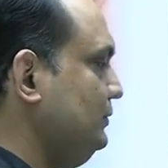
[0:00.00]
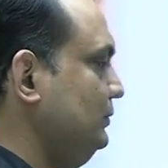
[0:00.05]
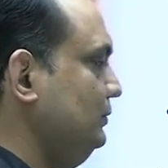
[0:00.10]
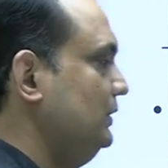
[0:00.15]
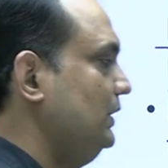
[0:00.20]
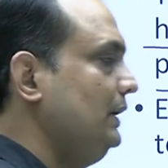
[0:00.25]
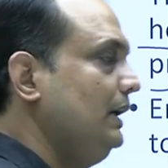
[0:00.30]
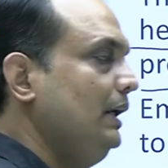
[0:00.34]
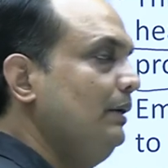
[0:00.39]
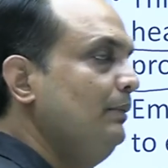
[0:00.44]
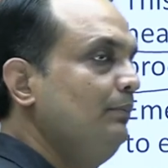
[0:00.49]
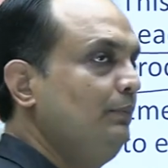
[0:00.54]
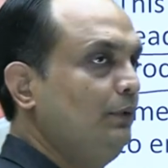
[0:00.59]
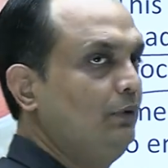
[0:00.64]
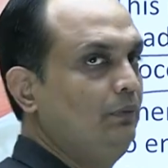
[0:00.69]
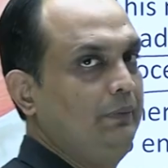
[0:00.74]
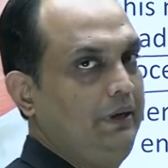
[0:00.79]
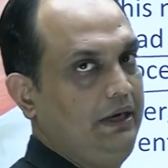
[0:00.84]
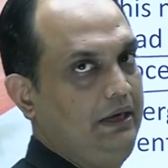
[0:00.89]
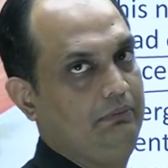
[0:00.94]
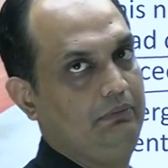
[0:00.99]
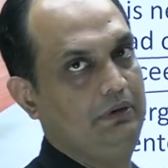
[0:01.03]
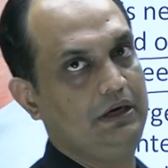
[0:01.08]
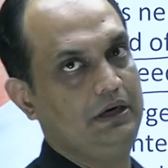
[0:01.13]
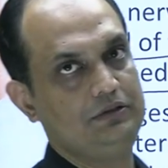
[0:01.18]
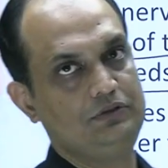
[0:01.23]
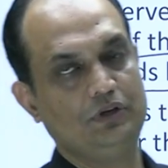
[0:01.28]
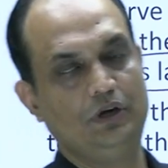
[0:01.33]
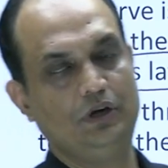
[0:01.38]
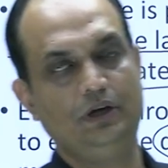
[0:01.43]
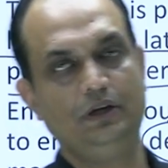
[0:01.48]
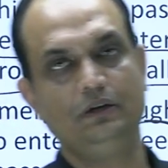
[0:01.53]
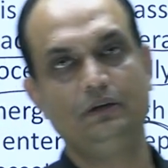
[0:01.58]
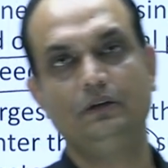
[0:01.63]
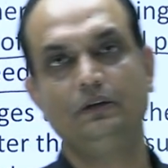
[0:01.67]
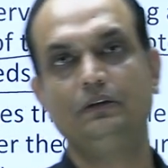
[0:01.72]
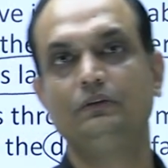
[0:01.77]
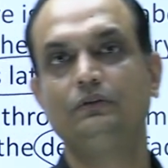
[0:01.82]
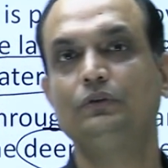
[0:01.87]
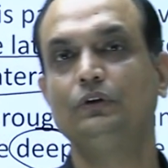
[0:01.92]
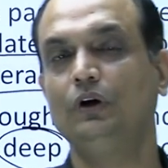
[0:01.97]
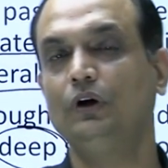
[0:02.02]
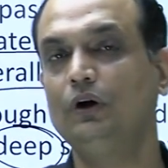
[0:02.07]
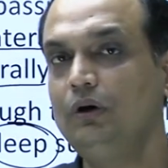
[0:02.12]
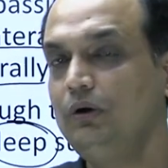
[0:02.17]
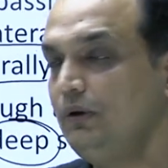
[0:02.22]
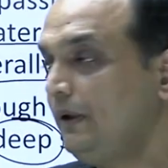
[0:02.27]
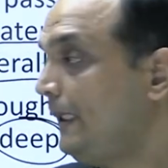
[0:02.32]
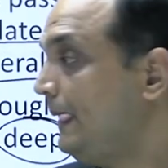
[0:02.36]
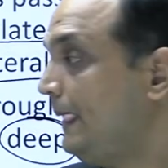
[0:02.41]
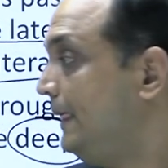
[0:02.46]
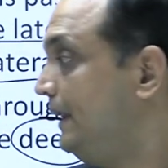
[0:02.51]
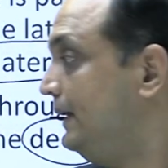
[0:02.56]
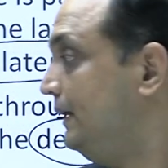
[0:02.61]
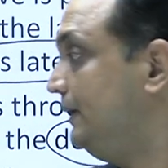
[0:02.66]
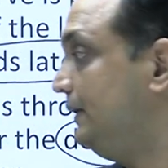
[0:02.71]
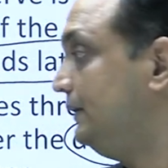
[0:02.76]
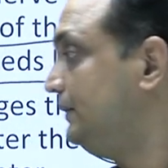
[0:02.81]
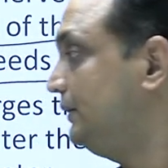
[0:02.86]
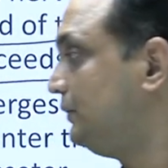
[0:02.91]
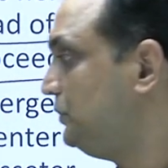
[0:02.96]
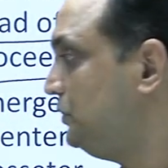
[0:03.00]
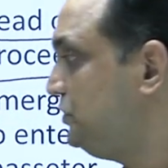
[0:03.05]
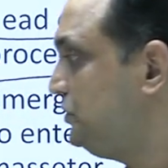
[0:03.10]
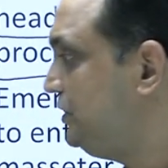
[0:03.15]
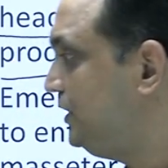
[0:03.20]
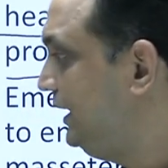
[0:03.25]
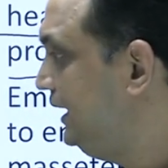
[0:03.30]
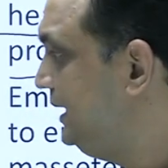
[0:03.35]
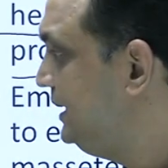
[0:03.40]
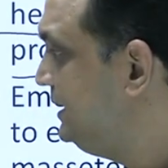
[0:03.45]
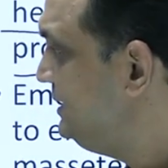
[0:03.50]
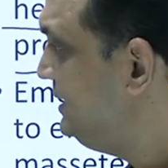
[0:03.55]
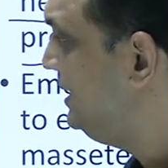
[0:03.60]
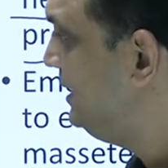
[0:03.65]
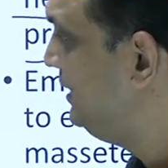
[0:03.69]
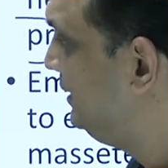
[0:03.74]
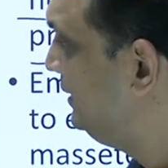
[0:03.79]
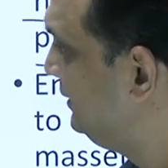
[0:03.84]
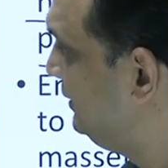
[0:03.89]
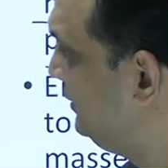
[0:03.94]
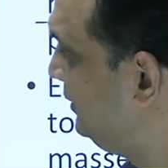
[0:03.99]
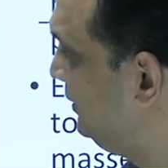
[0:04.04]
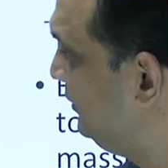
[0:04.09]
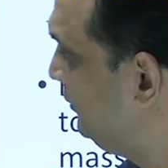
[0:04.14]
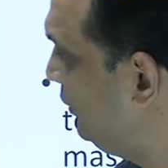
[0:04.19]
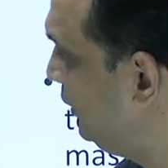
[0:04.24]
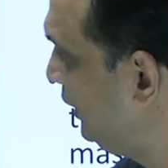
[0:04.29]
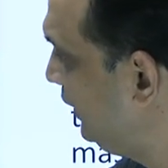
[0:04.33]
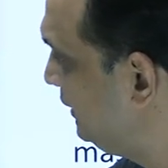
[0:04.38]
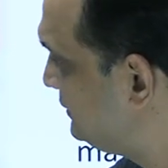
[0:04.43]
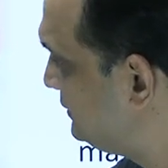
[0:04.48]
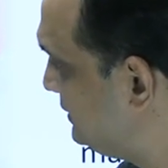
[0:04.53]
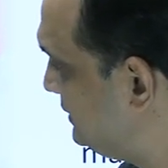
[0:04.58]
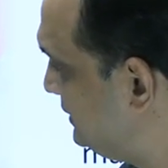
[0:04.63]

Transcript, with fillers: to the temporomandibular joint. So the question is, what is